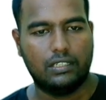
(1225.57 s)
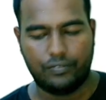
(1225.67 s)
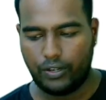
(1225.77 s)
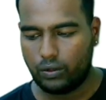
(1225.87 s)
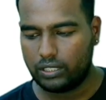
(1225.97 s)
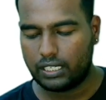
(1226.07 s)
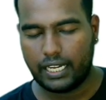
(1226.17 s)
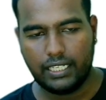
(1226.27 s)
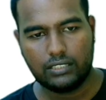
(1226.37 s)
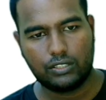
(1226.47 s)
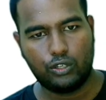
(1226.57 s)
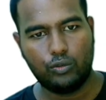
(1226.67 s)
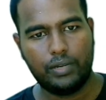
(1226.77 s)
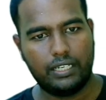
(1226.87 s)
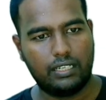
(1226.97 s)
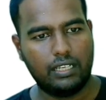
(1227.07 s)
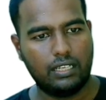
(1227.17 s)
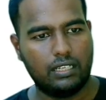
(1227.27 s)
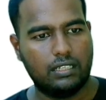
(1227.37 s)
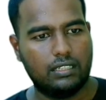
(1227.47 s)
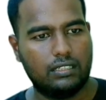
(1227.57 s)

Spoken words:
We know that I is Q by T.